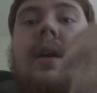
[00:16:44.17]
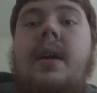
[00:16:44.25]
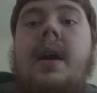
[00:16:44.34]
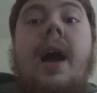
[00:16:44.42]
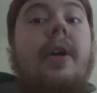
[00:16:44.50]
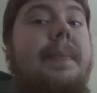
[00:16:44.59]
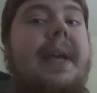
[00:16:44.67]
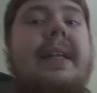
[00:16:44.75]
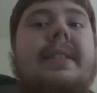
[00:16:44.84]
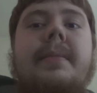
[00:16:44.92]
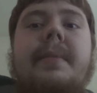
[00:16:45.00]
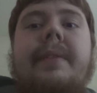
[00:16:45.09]
I hope you got
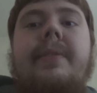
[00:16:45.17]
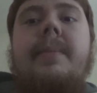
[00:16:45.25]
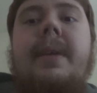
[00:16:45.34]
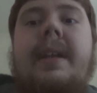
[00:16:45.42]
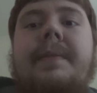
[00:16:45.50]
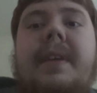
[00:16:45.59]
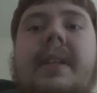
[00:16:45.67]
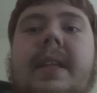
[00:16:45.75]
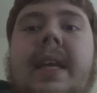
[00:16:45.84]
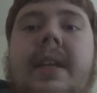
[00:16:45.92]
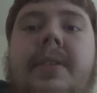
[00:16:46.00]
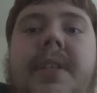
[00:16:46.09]
something from it. If you
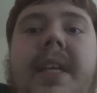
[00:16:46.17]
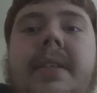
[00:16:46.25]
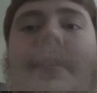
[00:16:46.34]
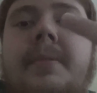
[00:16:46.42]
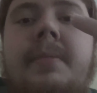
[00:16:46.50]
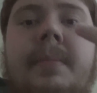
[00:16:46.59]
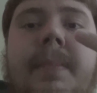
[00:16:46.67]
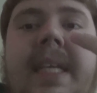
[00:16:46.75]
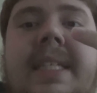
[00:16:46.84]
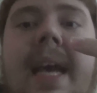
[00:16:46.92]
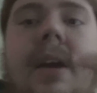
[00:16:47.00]
did or didn't, peace out.